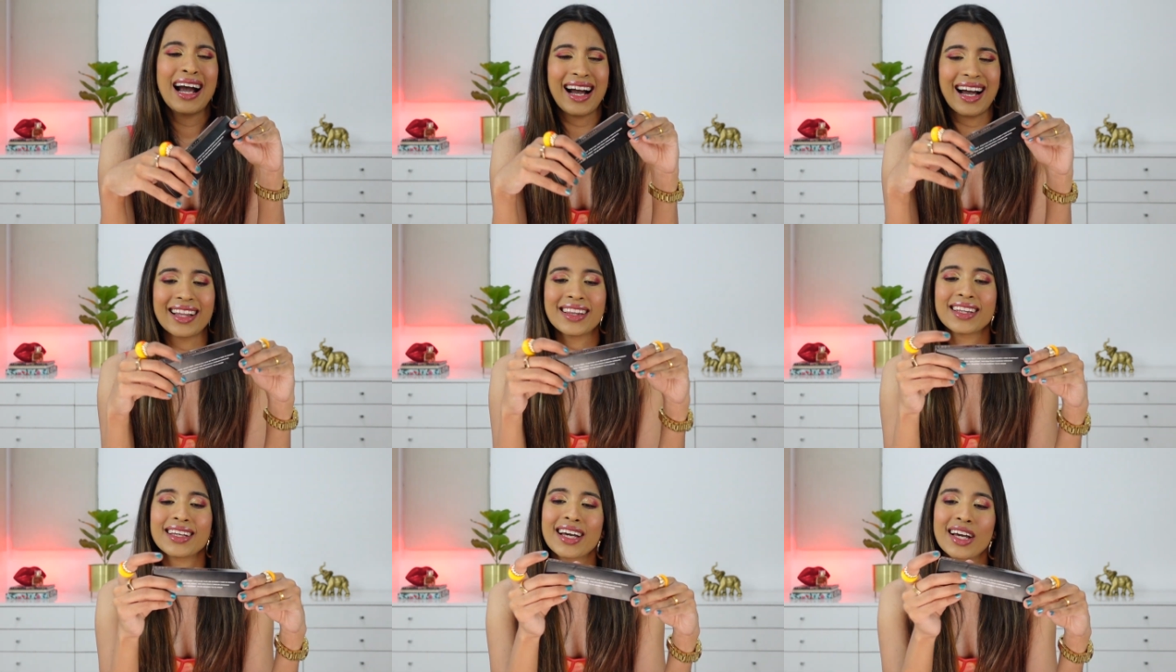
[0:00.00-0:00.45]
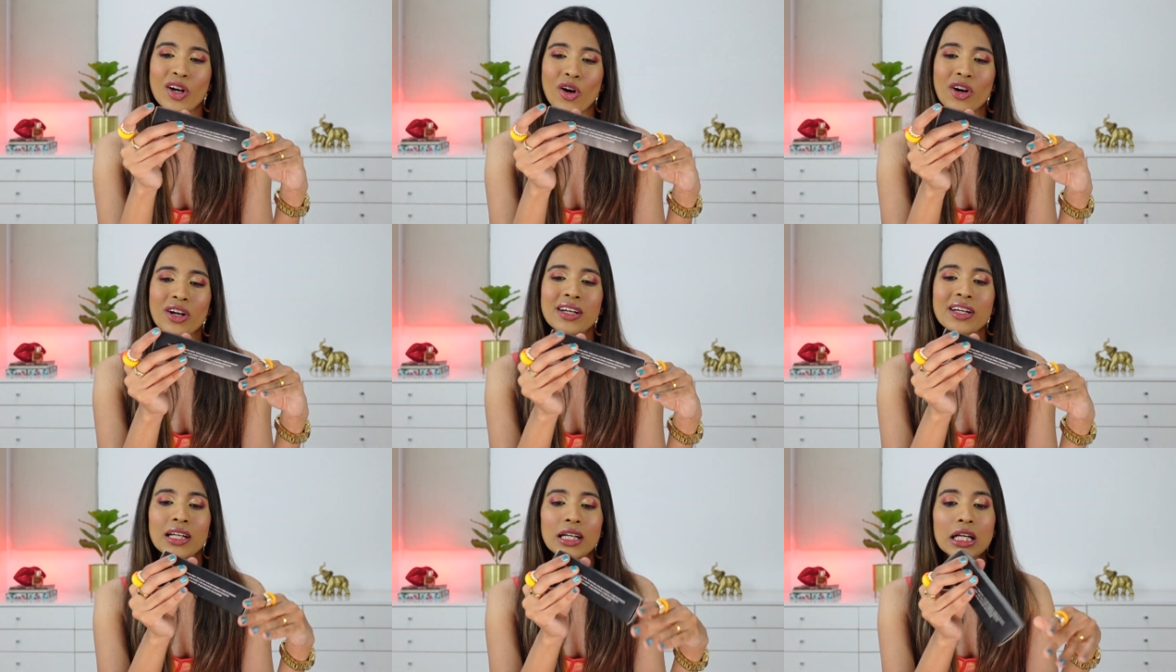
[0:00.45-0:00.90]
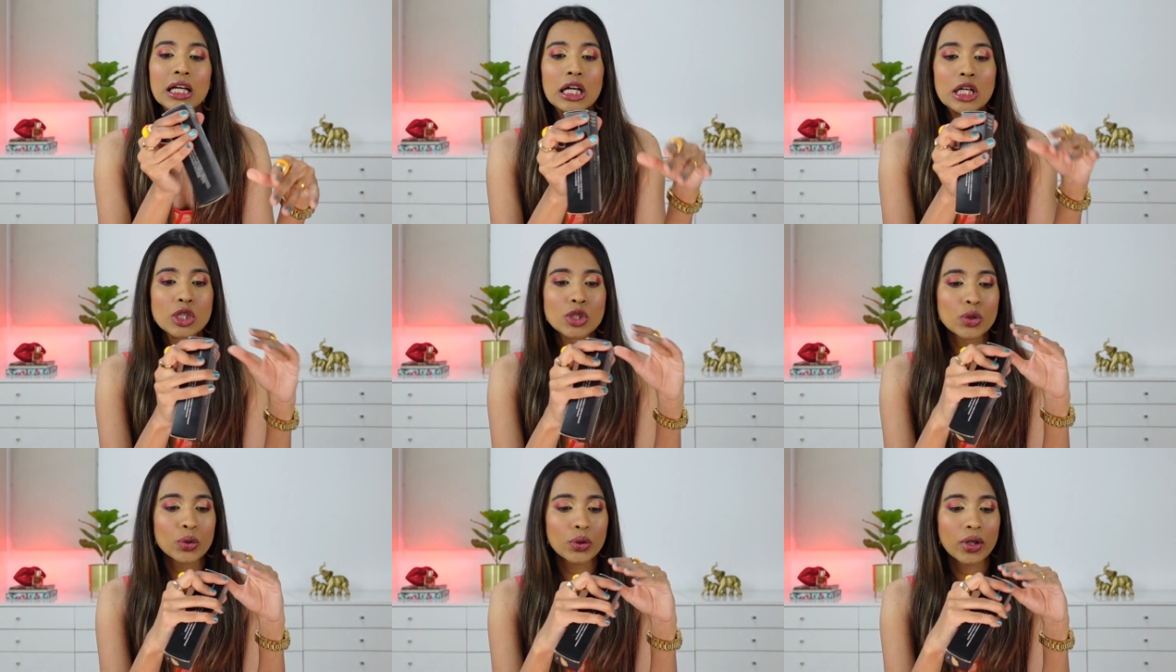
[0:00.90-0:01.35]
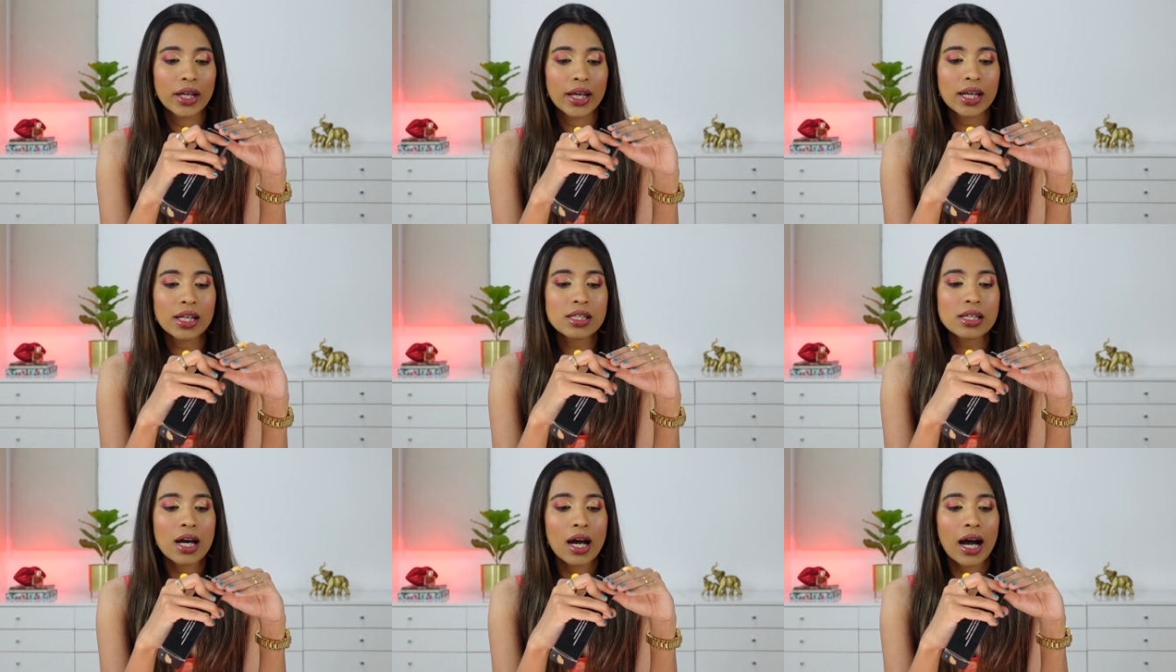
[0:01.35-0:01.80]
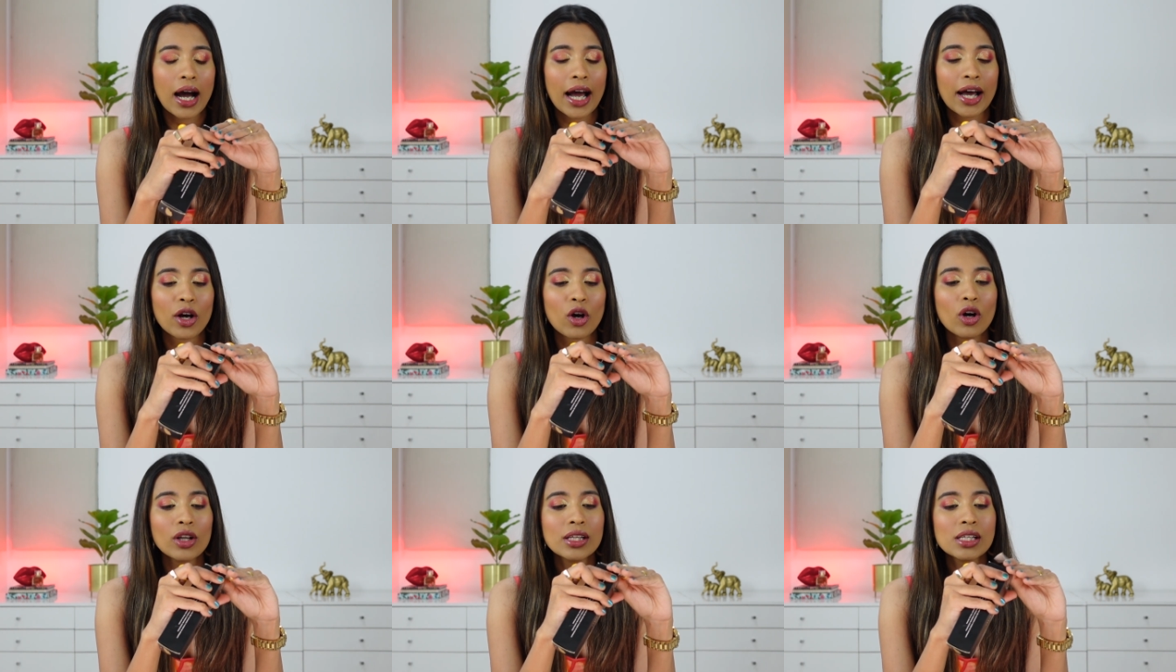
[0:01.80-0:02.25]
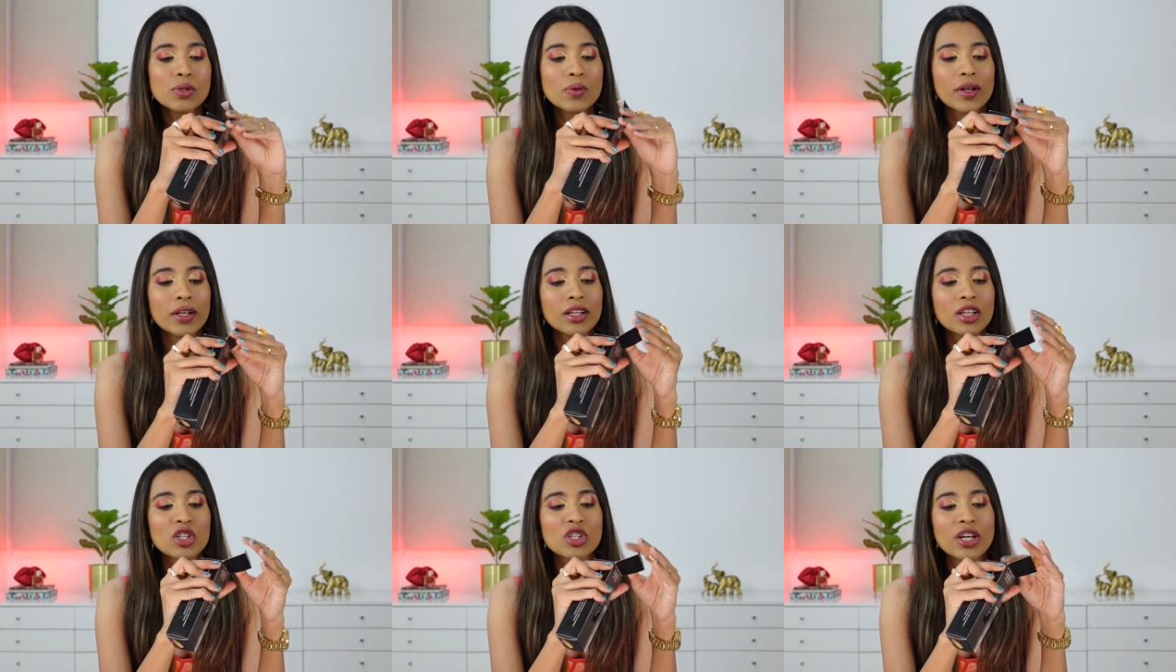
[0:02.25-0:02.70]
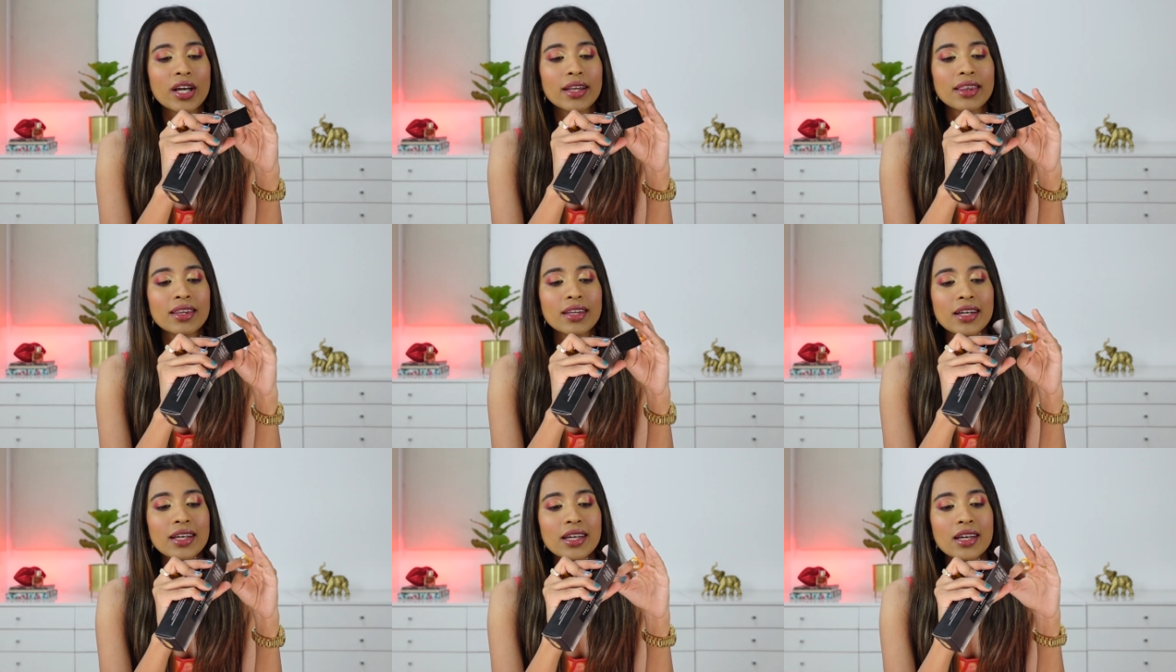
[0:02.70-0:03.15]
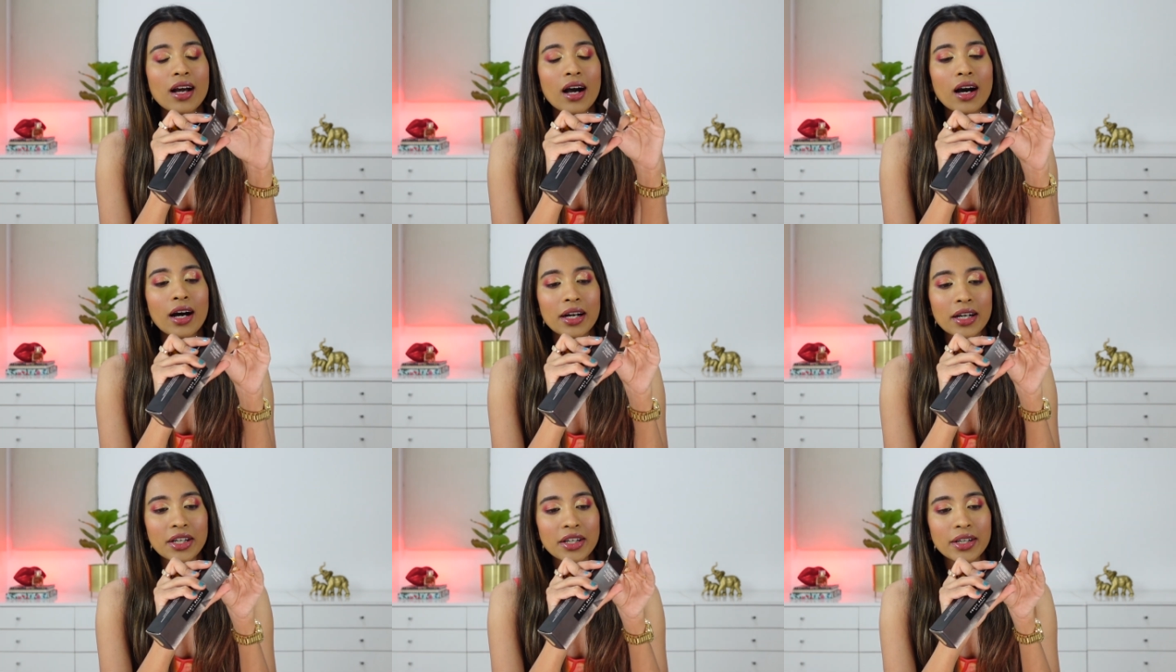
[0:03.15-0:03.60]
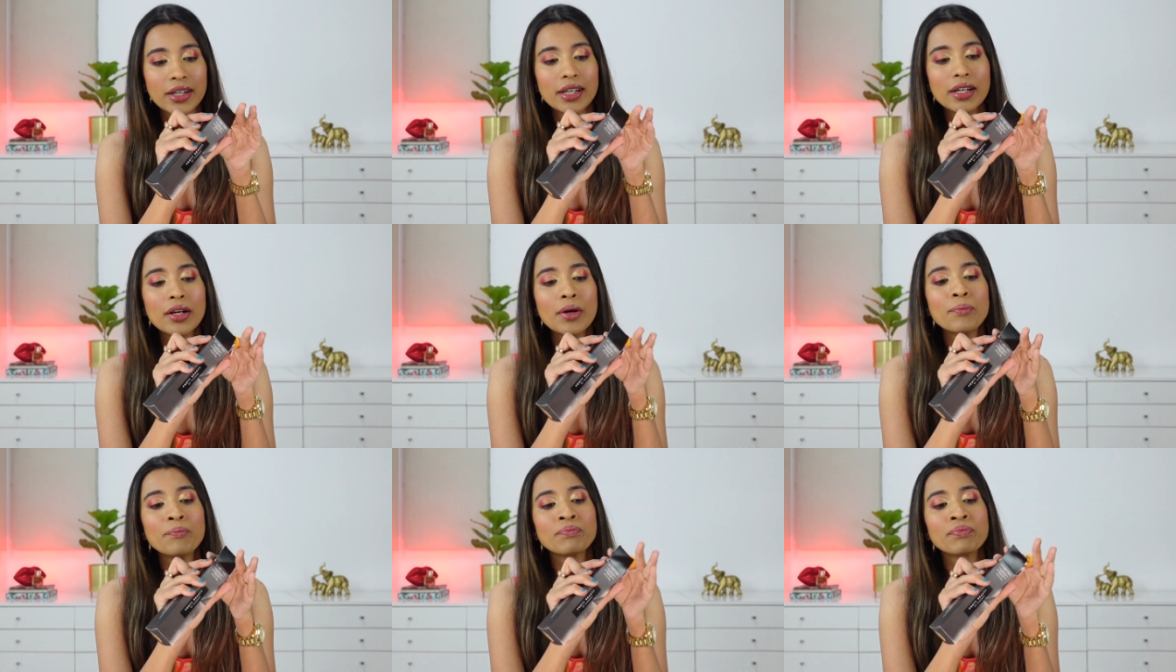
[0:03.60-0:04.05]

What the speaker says: I think I got it a little too late. I got this one in the shade 300.